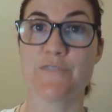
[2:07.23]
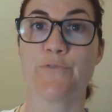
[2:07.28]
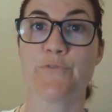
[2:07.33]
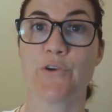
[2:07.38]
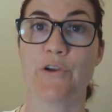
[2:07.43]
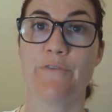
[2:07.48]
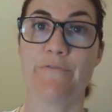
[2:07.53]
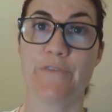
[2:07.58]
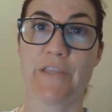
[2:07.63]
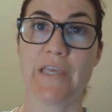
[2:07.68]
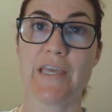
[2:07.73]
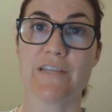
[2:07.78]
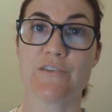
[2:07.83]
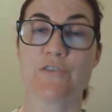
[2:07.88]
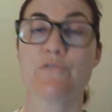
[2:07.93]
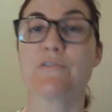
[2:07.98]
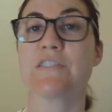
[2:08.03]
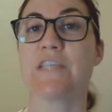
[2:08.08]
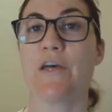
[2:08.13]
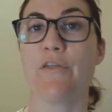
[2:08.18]
for affiliates
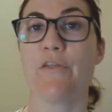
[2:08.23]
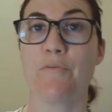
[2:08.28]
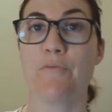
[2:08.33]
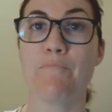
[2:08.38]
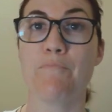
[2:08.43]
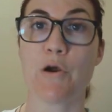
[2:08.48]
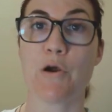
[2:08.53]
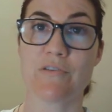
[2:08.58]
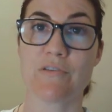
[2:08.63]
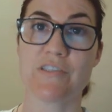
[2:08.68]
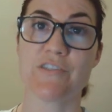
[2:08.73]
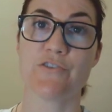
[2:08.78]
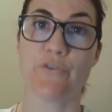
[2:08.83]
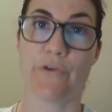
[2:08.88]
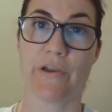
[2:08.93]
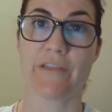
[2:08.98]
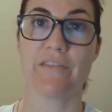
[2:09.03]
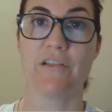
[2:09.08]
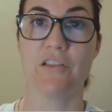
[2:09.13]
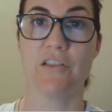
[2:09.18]
who sell the most during the